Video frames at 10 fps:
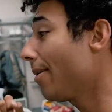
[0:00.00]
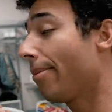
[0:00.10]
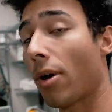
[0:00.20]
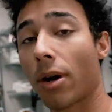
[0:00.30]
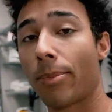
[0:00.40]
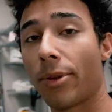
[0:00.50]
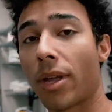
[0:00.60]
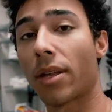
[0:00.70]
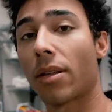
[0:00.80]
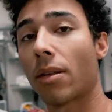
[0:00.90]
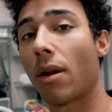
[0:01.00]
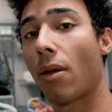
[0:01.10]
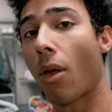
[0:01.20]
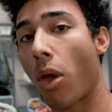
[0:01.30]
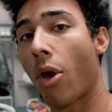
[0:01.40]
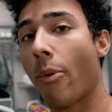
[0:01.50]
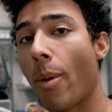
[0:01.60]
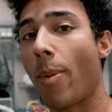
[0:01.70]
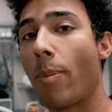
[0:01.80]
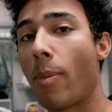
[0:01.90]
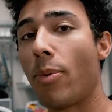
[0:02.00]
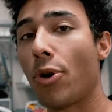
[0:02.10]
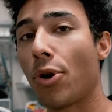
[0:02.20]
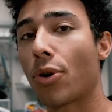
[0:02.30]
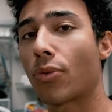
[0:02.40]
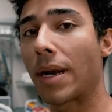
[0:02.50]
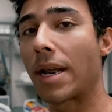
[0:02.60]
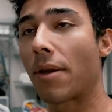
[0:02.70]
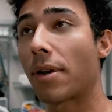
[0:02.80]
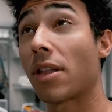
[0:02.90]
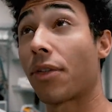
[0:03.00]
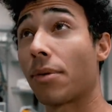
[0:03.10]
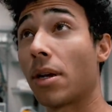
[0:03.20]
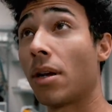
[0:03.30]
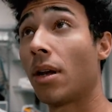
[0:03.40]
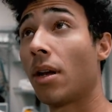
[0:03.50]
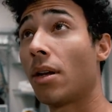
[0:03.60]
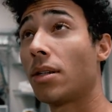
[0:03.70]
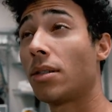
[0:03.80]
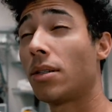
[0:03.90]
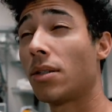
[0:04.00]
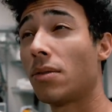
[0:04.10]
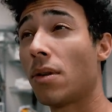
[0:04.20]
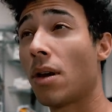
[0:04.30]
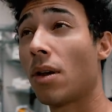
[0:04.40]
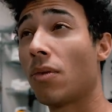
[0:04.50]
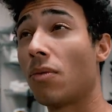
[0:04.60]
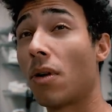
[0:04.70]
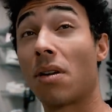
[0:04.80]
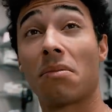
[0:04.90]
Mark, put like the little right now. Ready? 3, 2. Nice.